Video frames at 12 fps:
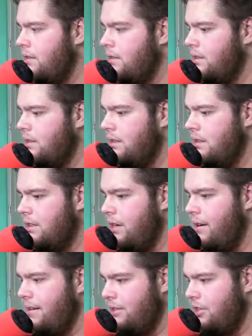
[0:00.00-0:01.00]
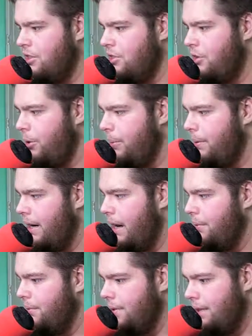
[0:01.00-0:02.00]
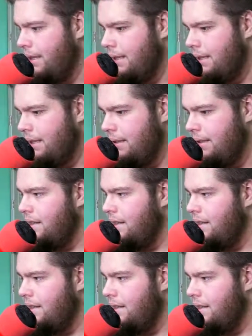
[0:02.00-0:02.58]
just to show how stupid I was.